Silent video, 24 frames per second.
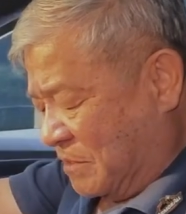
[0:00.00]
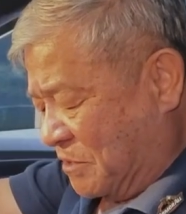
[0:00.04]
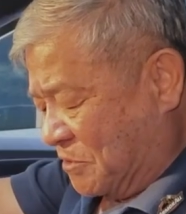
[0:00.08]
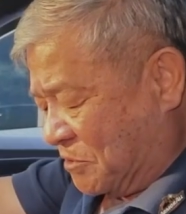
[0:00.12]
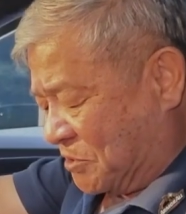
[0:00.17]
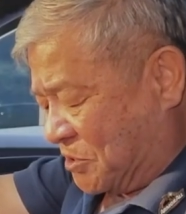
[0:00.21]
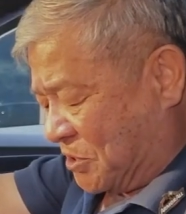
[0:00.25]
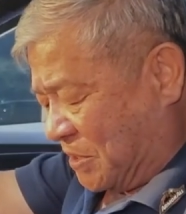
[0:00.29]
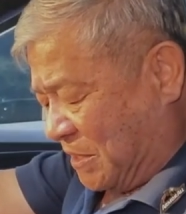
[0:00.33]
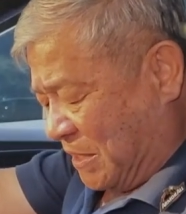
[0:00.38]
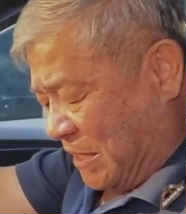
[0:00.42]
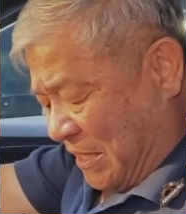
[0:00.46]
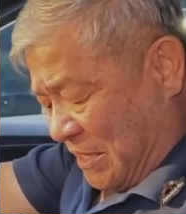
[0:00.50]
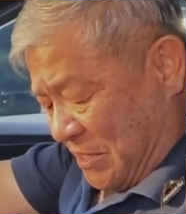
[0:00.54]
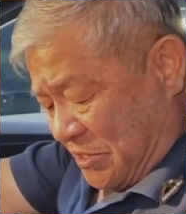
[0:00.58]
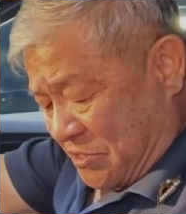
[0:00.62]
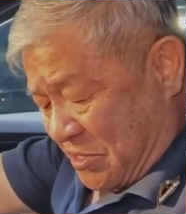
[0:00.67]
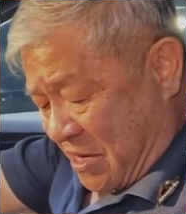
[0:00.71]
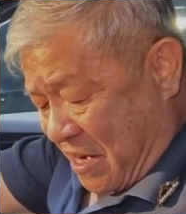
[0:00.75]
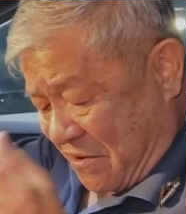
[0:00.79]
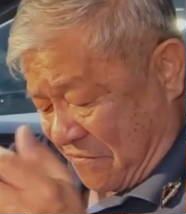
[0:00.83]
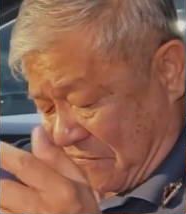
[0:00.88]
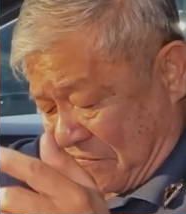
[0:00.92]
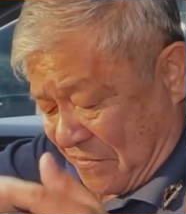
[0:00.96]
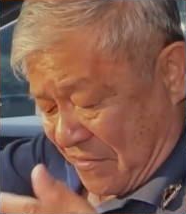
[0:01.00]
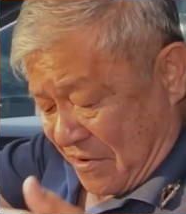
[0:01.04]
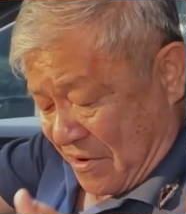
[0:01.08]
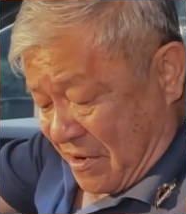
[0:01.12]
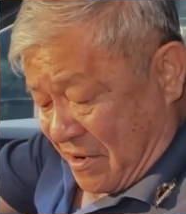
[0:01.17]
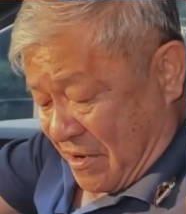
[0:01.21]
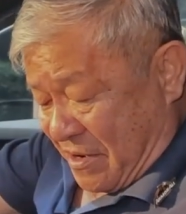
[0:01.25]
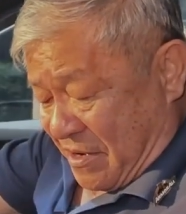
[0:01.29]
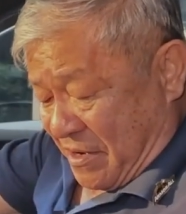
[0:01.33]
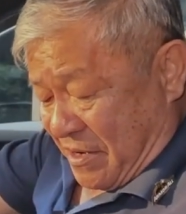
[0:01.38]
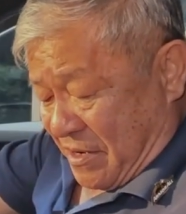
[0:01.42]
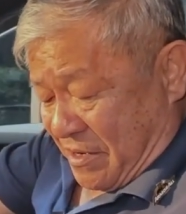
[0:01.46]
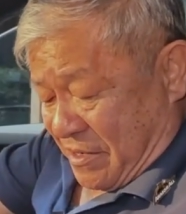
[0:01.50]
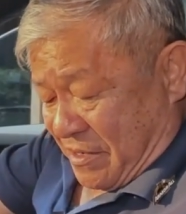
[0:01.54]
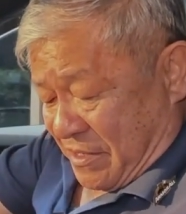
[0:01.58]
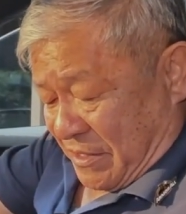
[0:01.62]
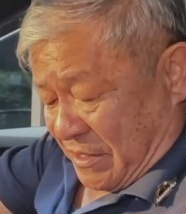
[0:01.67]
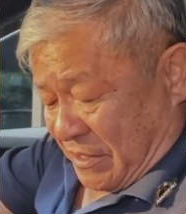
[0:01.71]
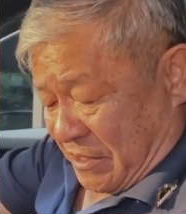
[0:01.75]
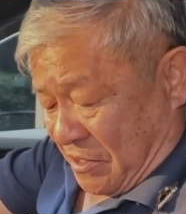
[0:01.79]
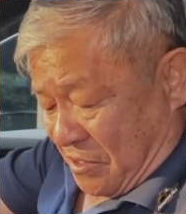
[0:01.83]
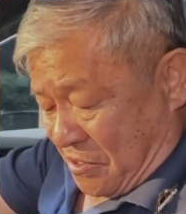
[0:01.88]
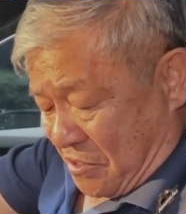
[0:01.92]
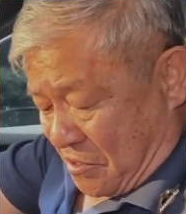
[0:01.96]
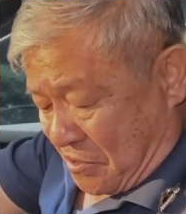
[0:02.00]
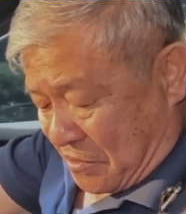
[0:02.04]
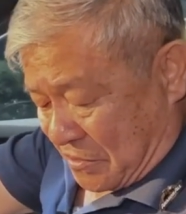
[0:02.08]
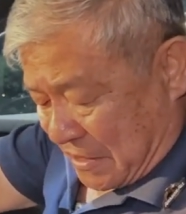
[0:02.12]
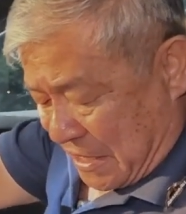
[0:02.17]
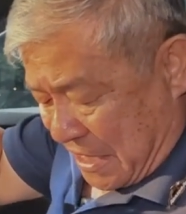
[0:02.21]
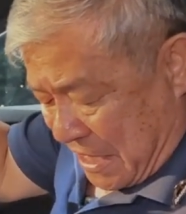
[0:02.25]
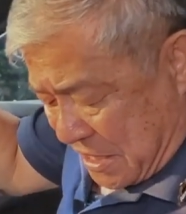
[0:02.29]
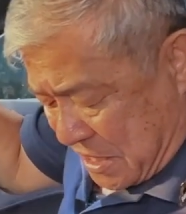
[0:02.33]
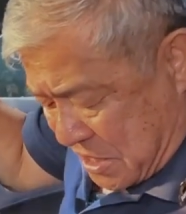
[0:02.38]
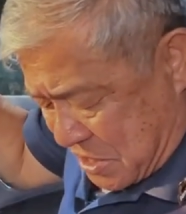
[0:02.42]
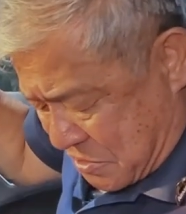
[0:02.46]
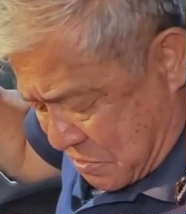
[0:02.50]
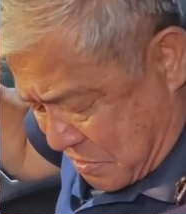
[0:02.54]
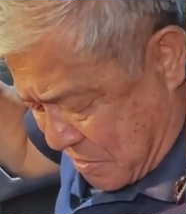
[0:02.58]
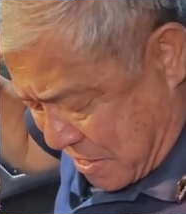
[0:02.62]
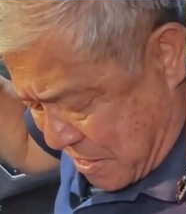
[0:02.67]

neutral and drive. So then you